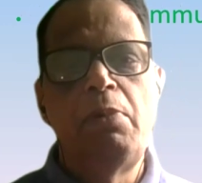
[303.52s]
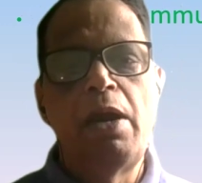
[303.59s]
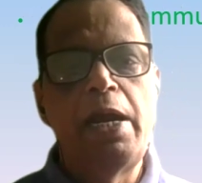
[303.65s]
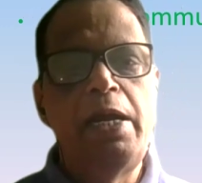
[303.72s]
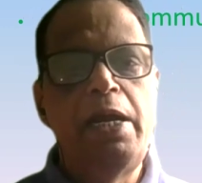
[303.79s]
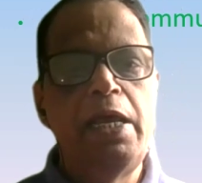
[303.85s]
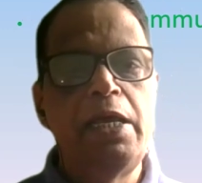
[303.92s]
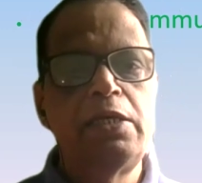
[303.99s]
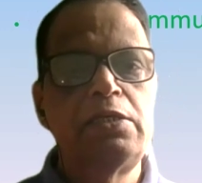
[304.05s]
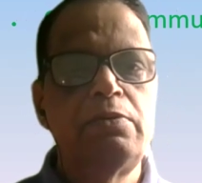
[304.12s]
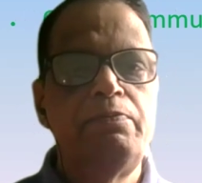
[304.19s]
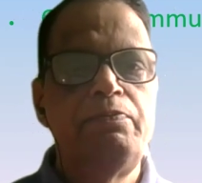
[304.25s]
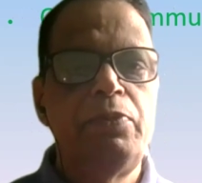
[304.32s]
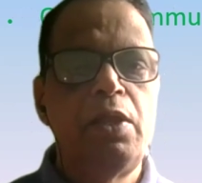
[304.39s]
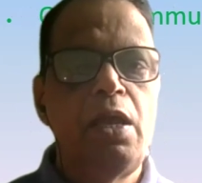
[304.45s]

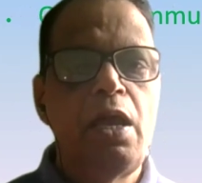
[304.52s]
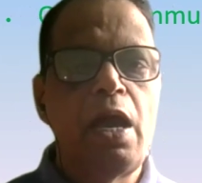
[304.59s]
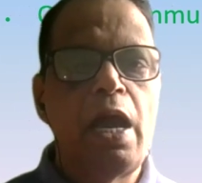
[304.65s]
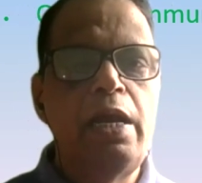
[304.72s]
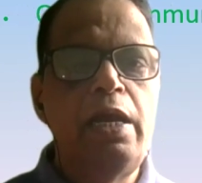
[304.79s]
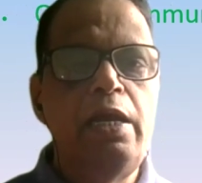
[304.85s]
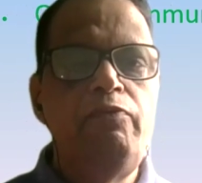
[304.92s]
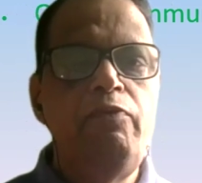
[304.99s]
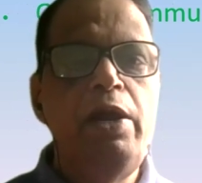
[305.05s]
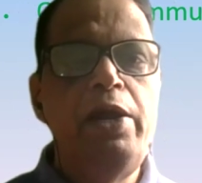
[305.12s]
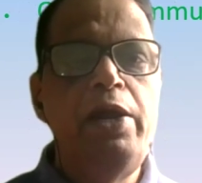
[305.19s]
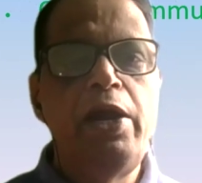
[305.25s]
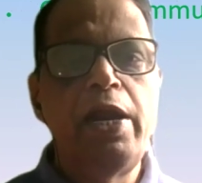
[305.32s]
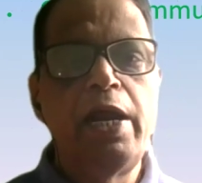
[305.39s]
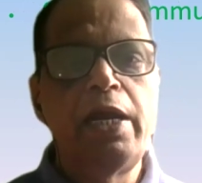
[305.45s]
Plantix, and it will
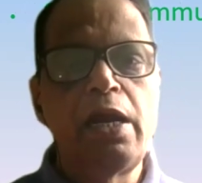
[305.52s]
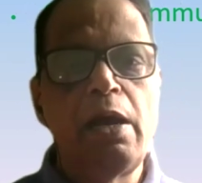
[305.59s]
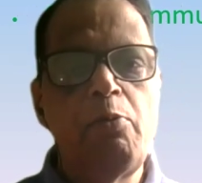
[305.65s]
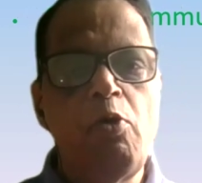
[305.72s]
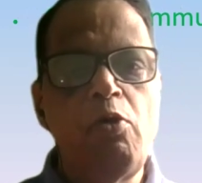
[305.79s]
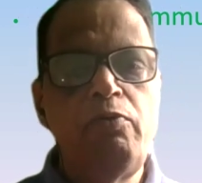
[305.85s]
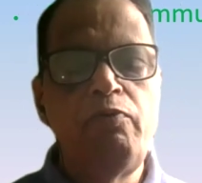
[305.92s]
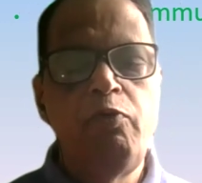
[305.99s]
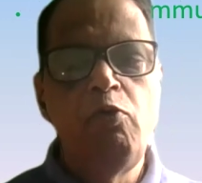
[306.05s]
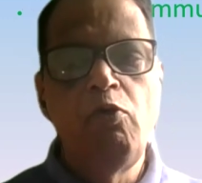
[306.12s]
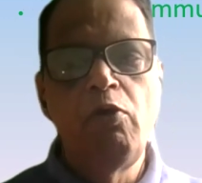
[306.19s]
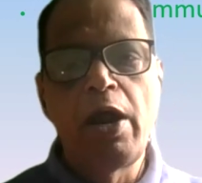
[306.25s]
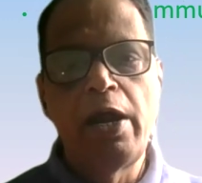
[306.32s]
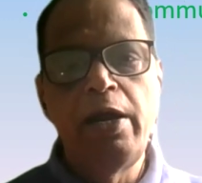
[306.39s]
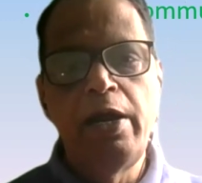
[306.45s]
detect about
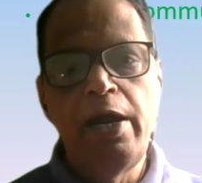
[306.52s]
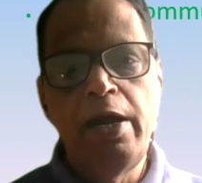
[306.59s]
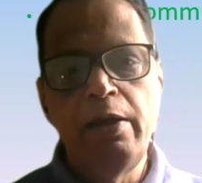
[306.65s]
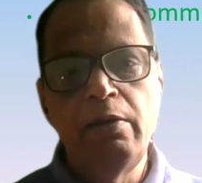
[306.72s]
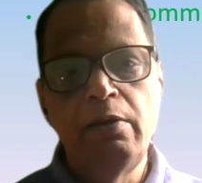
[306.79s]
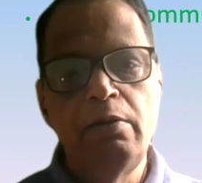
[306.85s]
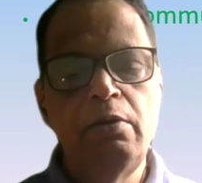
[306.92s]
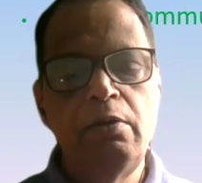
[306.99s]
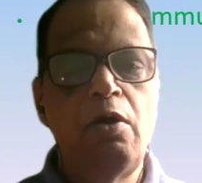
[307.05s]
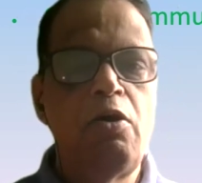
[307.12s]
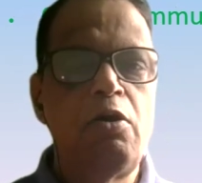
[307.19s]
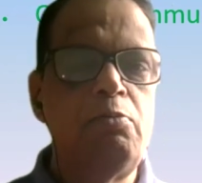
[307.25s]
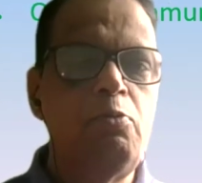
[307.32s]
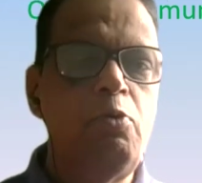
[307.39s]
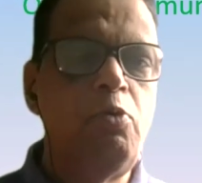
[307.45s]
400
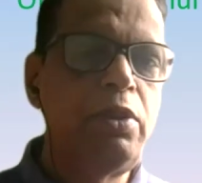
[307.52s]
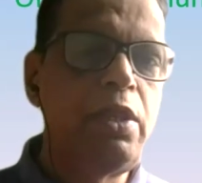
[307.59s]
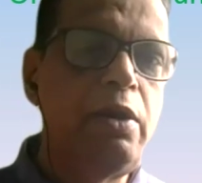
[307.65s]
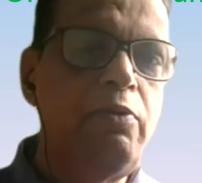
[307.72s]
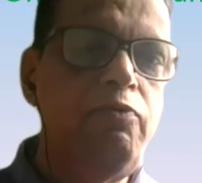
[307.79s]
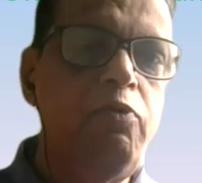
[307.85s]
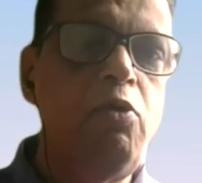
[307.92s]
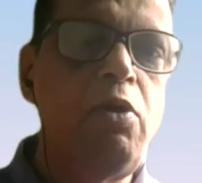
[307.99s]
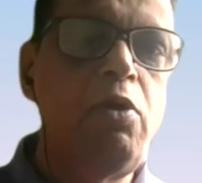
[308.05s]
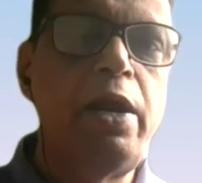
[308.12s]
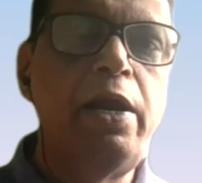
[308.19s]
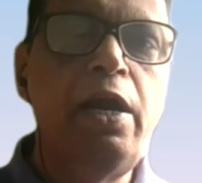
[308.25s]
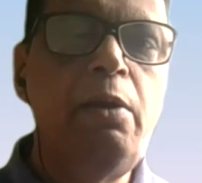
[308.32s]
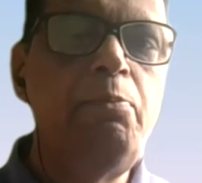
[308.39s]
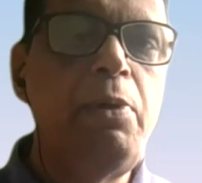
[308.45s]
or more than
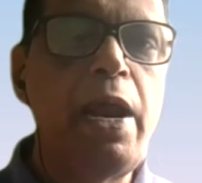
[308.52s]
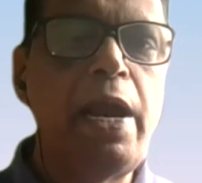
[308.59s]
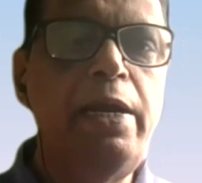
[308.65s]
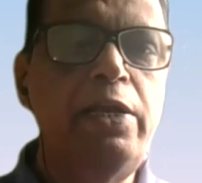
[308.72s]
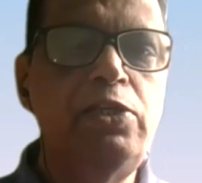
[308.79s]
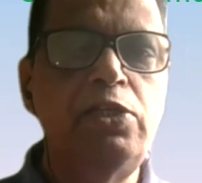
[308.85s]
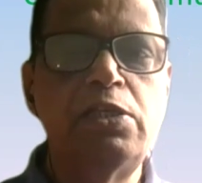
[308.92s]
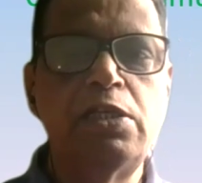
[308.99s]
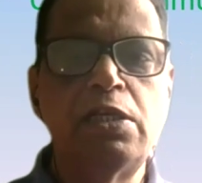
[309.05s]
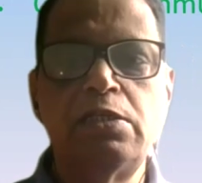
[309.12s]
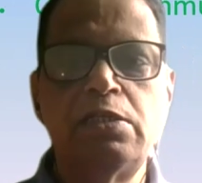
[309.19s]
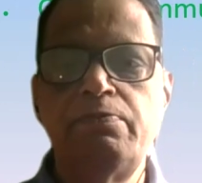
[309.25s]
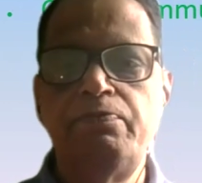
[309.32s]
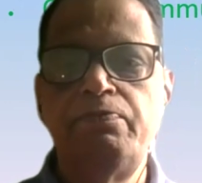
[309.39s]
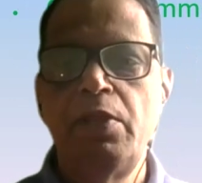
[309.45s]
400 plant
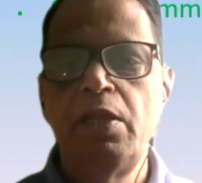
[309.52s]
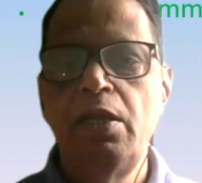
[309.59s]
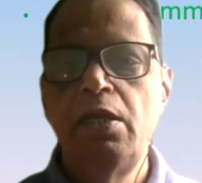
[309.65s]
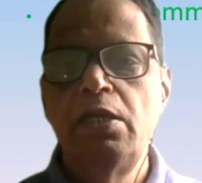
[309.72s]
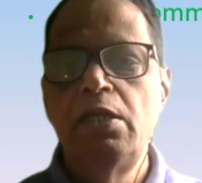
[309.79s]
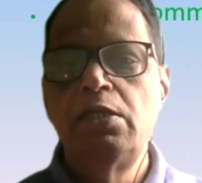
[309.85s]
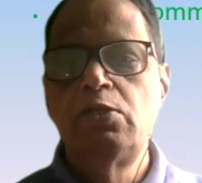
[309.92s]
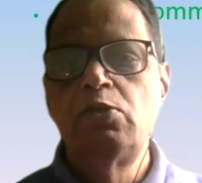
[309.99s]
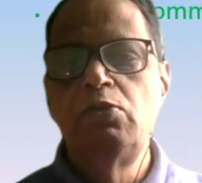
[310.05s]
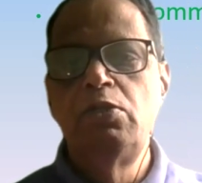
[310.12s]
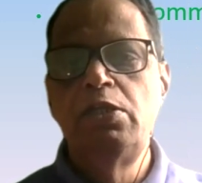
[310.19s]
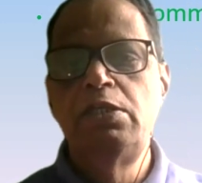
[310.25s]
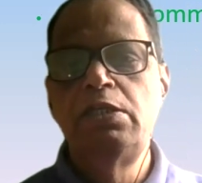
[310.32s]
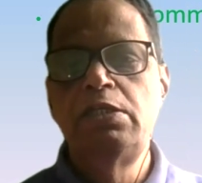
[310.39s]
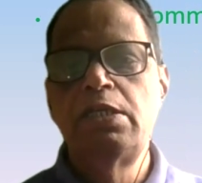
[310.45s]
diseases. So
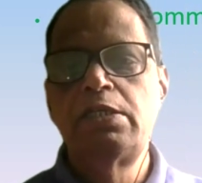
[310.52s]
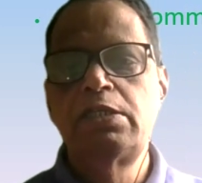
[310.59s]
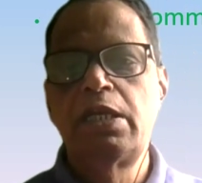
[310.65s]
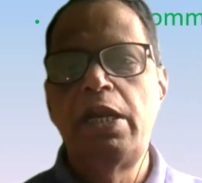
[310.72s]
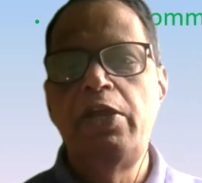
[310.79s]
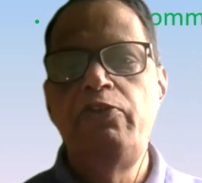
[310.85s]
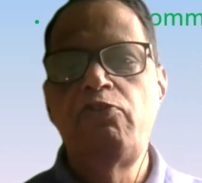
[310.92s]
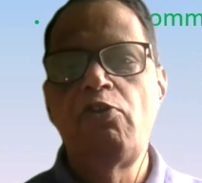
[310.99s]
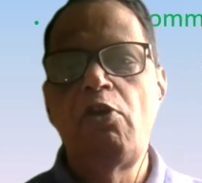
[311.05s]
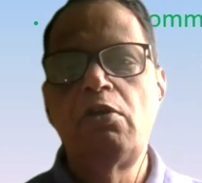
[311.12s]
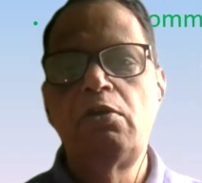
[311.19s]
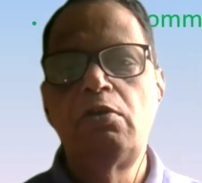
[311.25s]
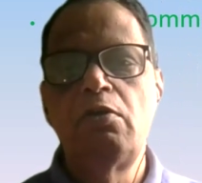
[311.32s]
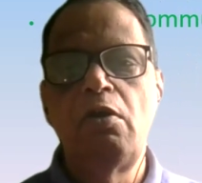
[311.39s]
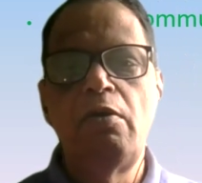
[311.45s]
this is a screenshot
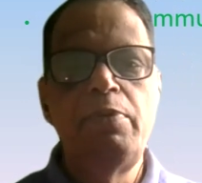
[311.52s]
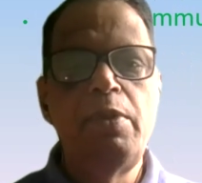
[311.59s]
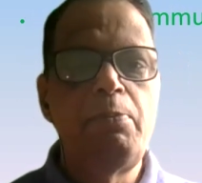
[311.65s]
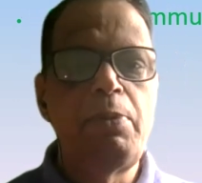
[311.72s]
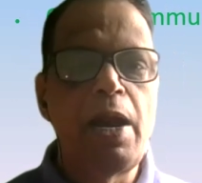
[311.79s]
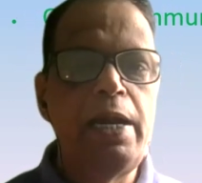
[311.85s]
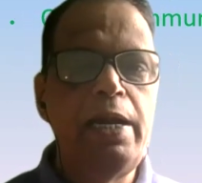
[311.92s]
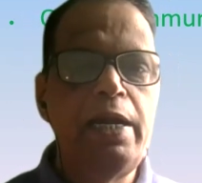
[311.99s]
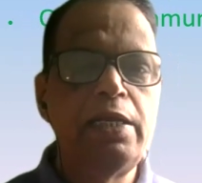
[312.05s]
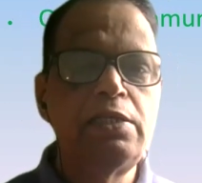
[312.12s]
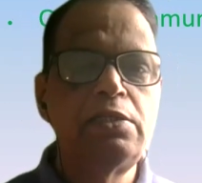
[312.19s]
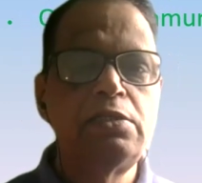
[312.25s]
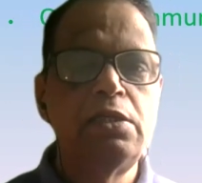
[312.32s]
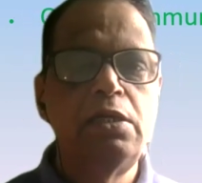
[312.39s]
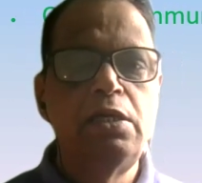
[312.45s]
of the
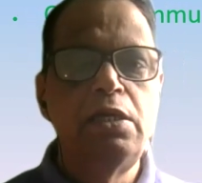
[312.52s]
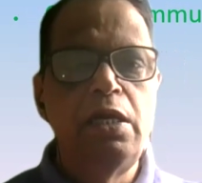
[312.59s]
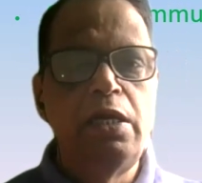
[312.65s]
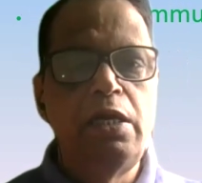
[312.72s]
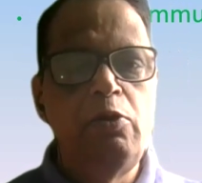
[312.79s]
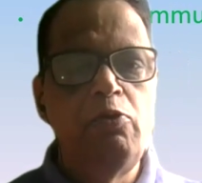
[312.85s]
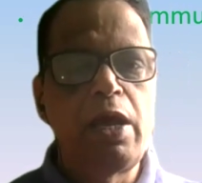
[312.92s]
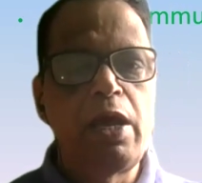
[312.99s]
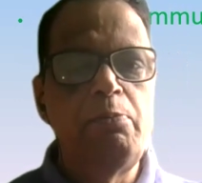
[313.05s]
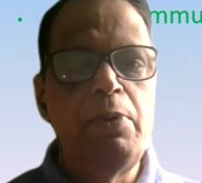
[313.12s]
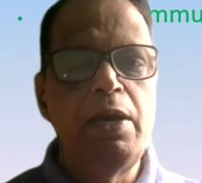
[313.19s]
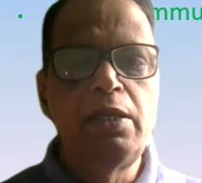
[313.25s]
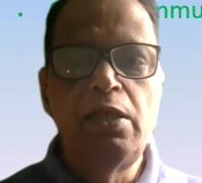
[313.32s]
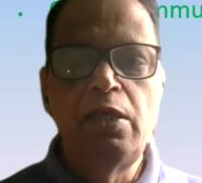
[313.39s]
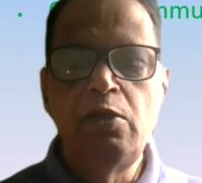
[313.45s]
Plantix. You can
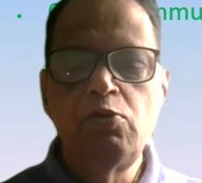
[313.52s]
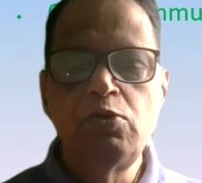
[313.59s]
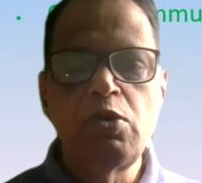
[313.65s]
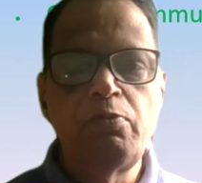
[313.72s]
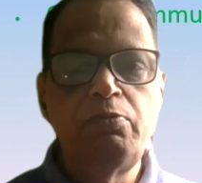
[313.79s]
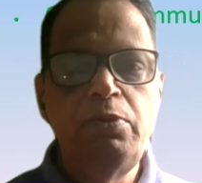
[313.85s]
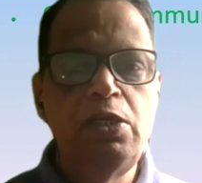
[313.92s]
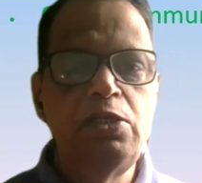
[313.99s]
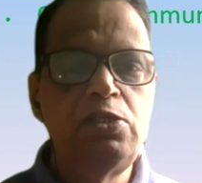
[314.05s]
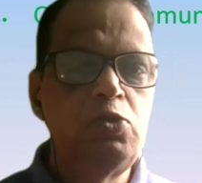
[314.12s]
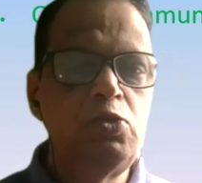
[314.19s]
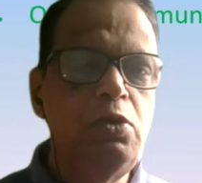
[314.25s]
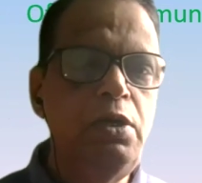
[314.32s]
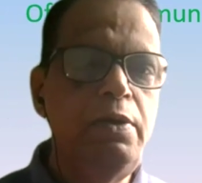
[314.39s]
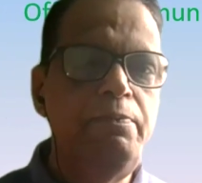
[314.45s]
make the use of this
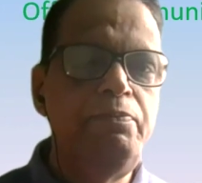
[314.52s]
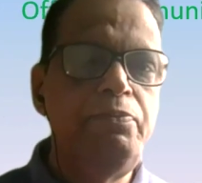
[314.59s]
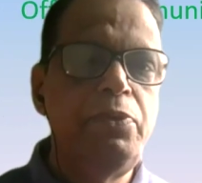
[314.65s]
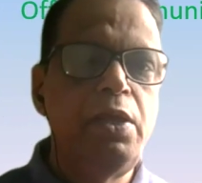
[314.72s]
tool.